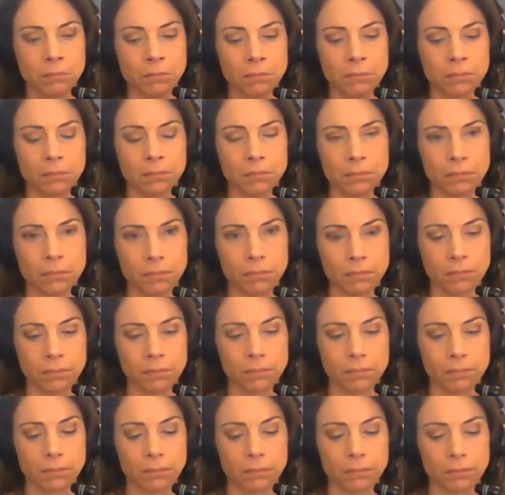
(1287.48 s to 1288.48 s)

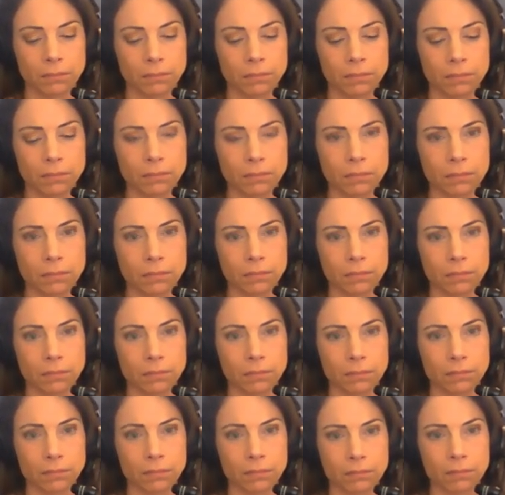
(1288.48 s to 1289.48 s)

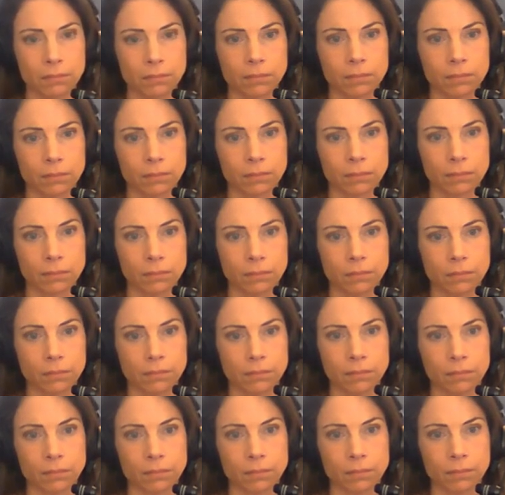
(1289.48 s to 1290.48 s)

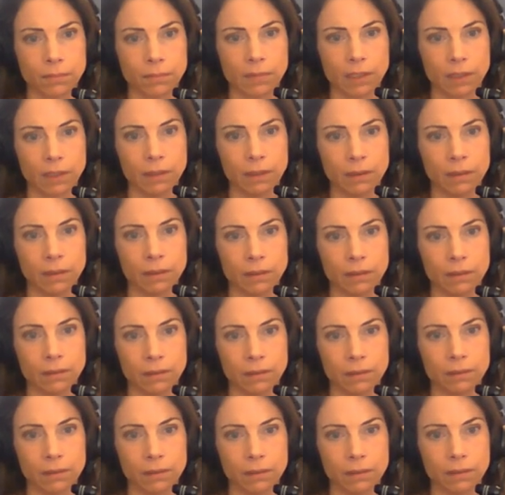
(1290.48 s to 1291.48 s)

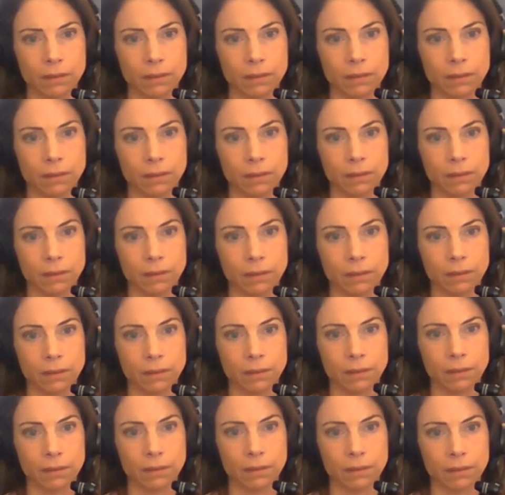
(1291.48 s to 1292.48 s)

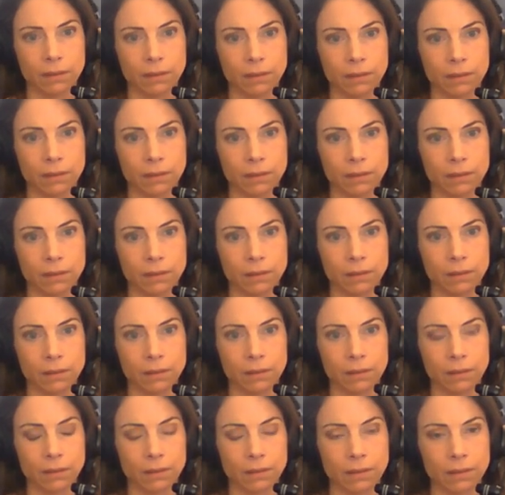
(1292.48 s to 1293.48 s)

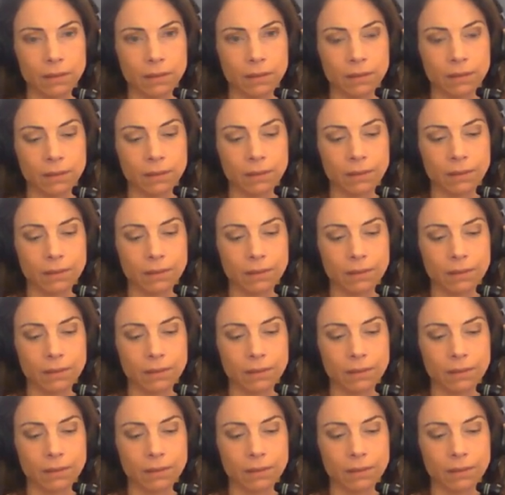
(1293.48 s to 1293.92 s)
[no speech]